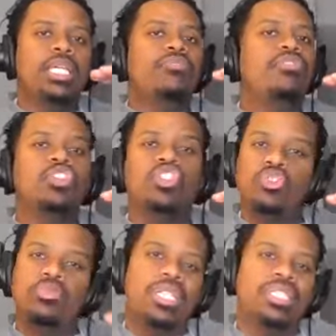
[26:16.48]
first
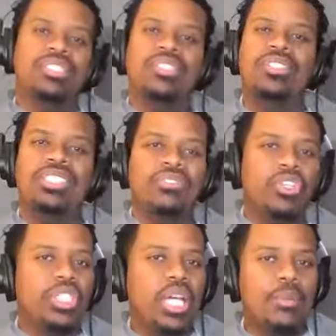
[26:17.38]
2 months. It's the
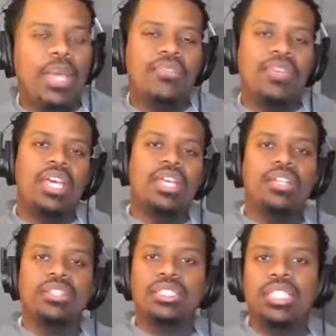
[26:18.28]
first time they haven't had
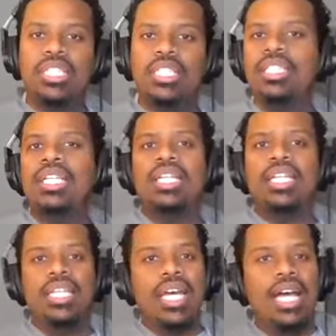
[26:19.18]
their son
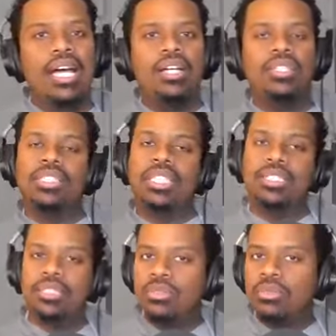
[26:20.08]
in the house and they
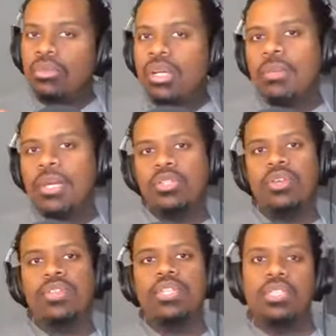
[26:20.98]
just want to make sure
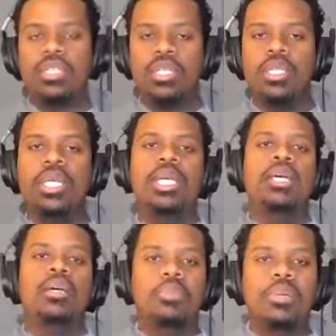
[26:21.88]
everything's good.
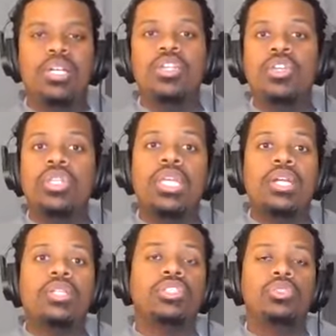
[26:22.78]
But you're
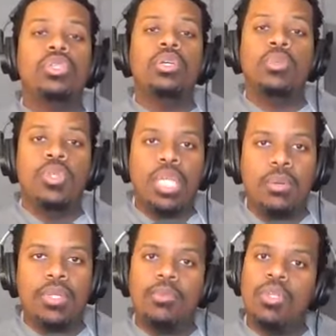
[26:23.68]
there to communicate
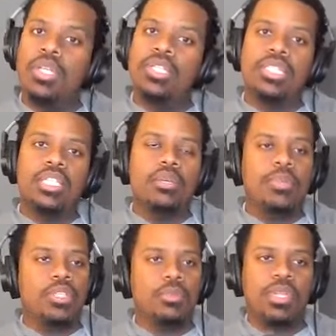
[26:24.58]
with them. You're going to see them.
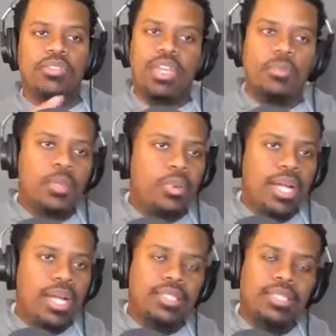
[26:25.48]
There's going to be a family
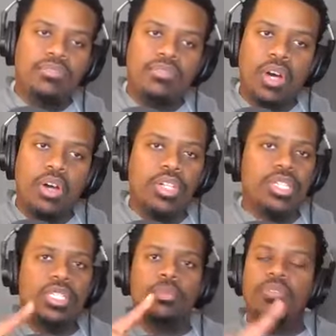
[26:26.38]
practice in the fall. You're going
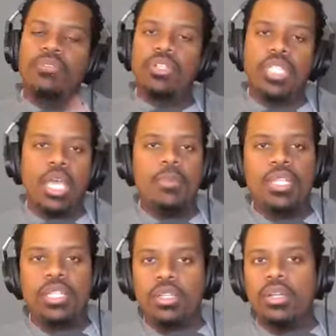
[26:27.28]
to see them the first game of
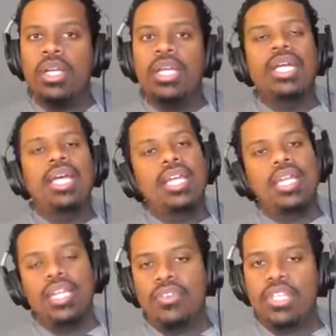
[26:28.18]
the year, and
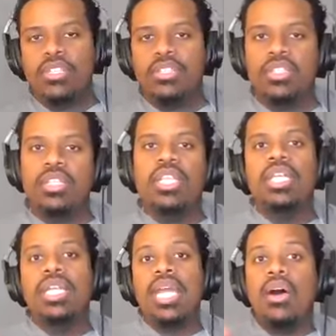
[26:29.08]
then everything's good.
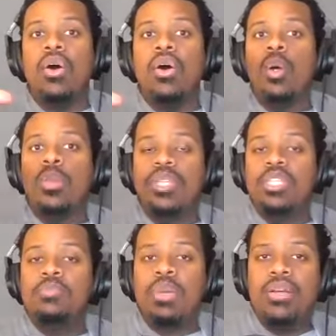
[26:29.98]
Now,
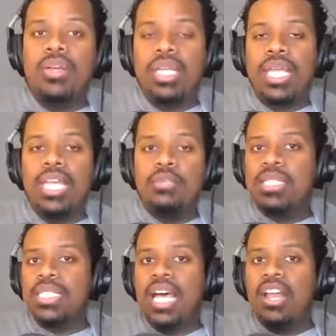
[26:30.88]
this parent engagement
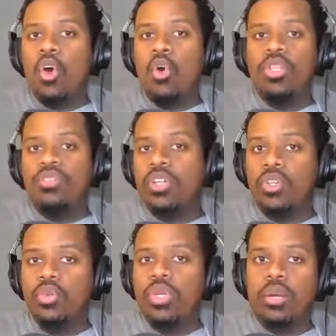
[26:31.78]
is not only for the
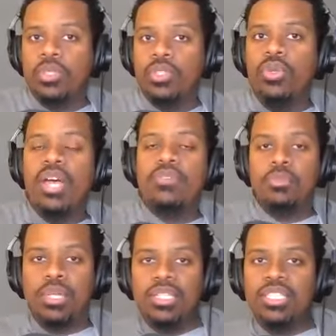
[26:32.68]
newcomers. You have some
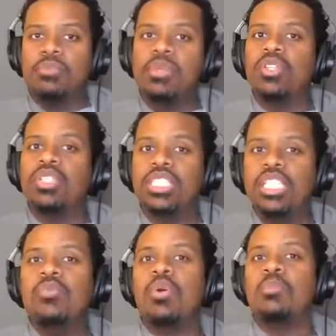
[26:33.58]
players that have been on a
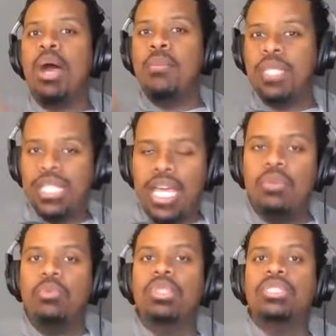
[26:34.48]
team where mom and daddy
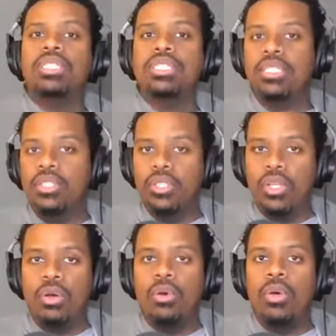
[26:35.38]
wants to continue to
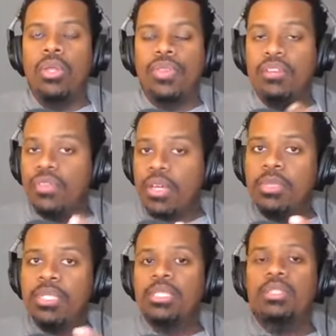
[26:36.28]
know. Their
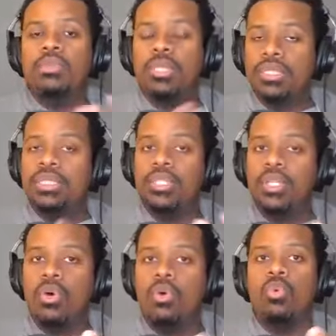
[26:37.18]
family still wants to
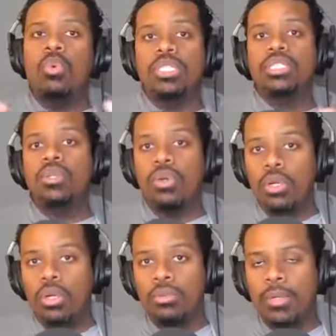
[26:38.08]
know what's going
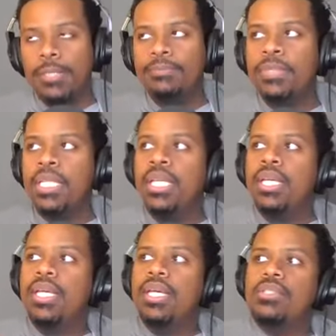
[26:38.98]
on, right?
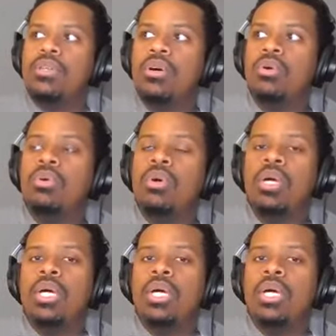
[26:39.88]
And so